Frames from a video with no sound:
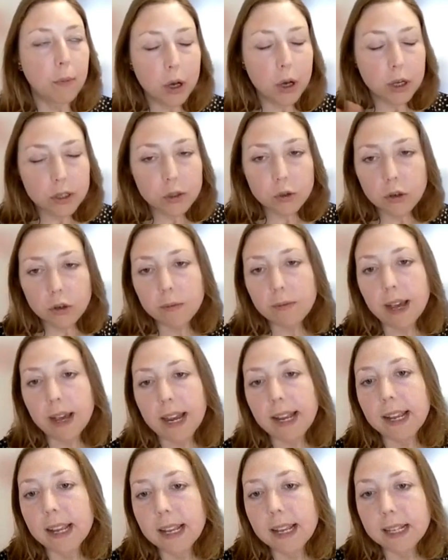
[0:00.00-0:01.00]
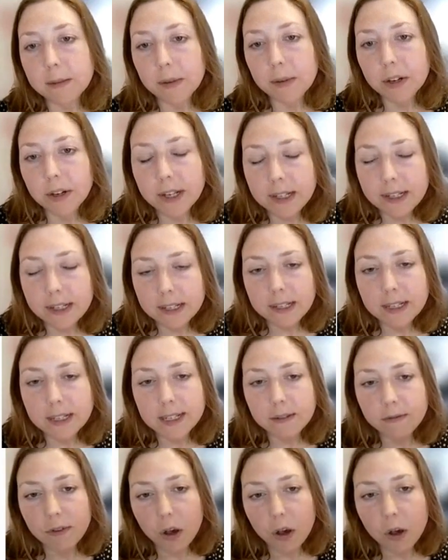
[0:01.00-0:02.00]
most traumatic
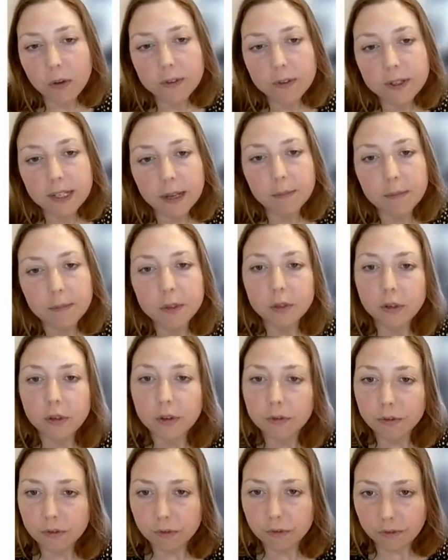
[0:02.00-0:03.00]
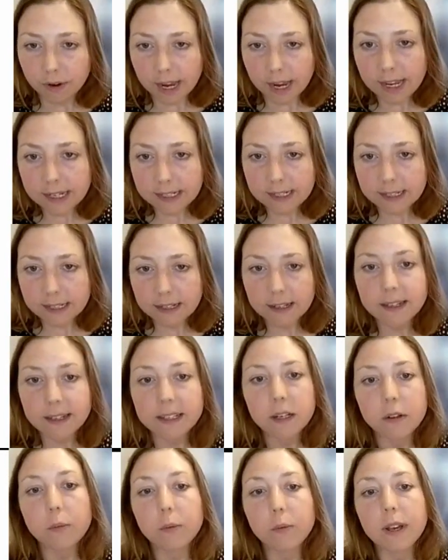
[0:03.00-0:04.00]
experiences involve some sort of threat.
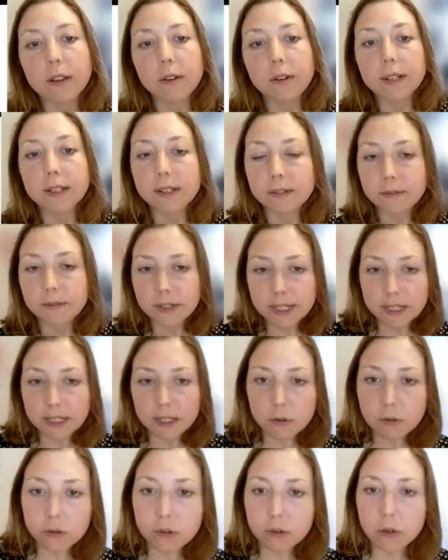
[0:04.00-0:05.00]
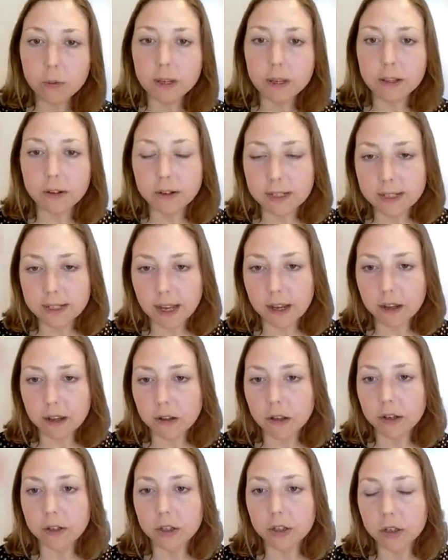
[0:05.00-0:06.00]
So whether it's physical or whether it's
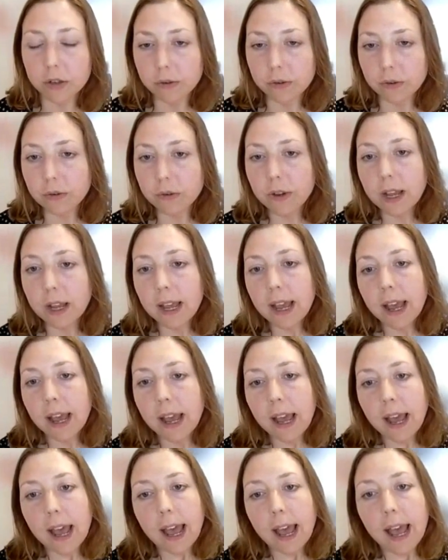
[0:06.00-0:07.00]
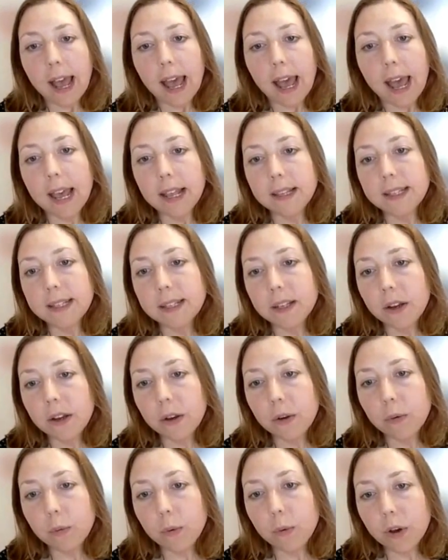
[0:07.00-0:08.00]
psychological. And
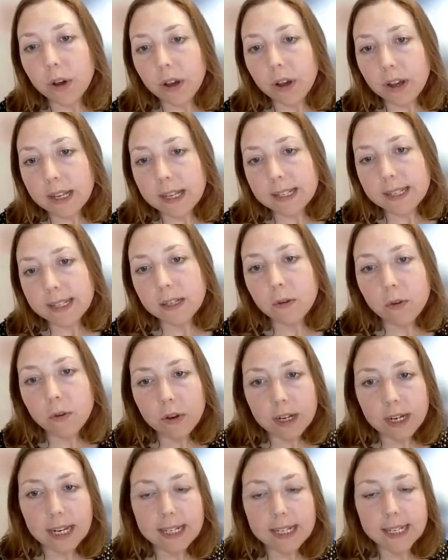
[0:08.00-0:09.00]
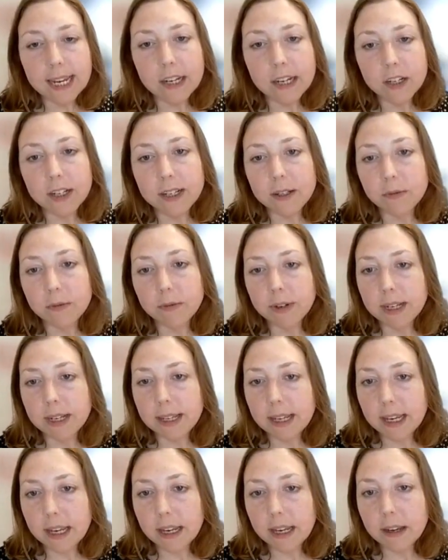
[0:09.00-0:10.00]
so workers and organisations
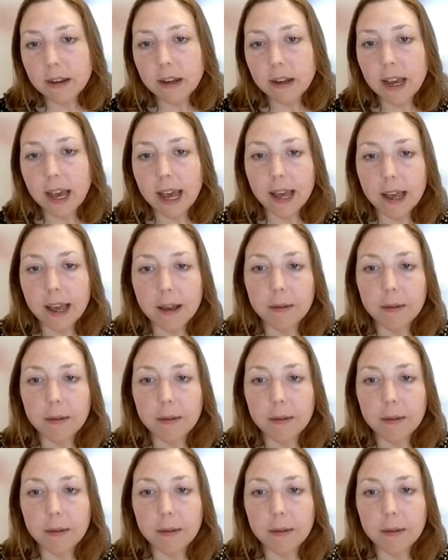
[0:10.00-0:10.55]
really